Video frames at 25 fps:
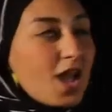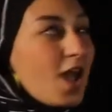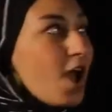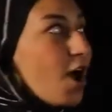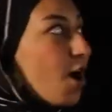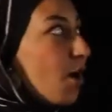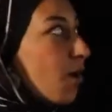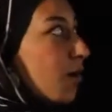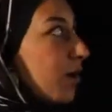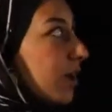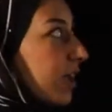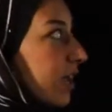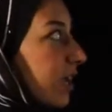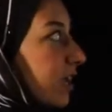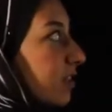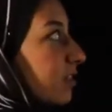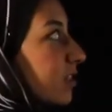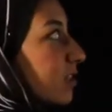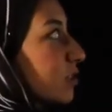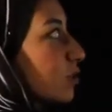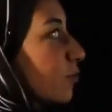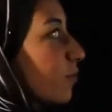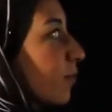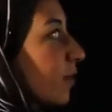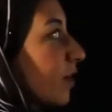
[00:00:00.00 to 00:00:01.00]
Okay, the
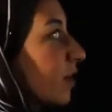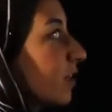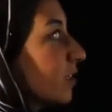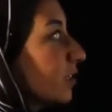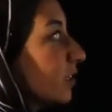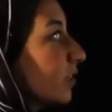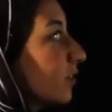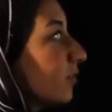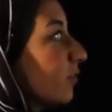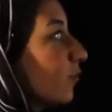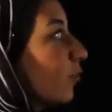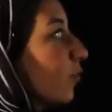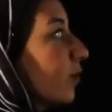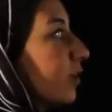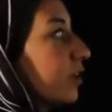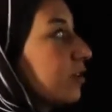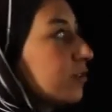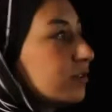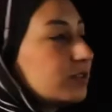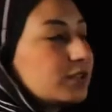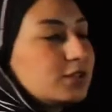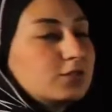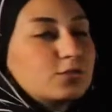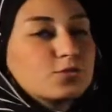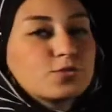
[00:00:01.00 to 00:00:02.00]
superlative, we use
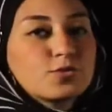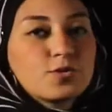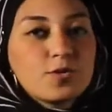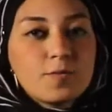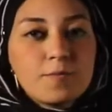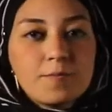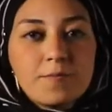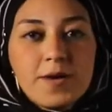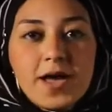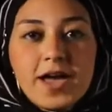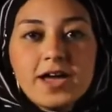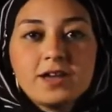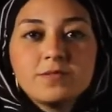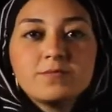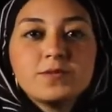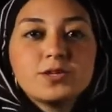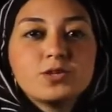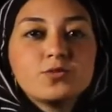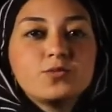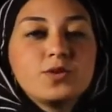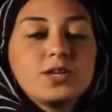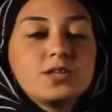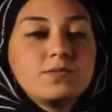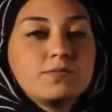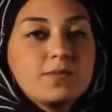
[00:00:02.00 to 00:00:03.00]
it to compare
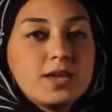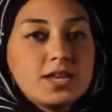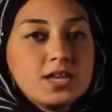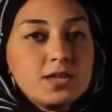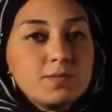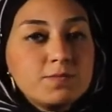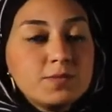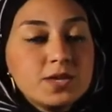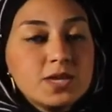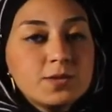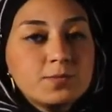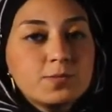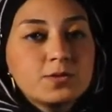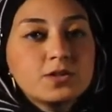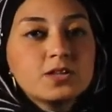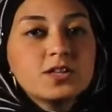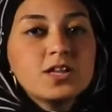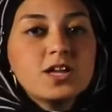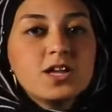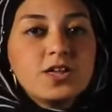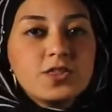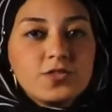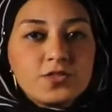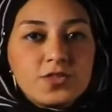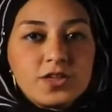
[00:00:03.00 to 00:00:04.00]
between many people,
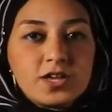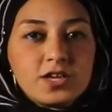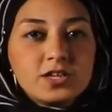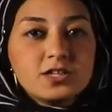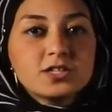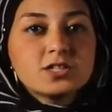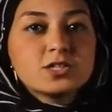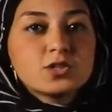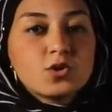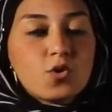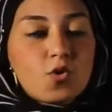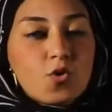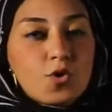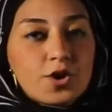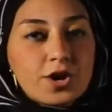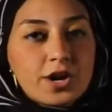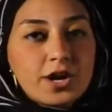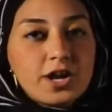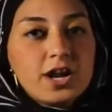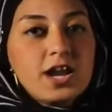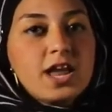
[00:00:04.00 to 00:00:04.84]
things, or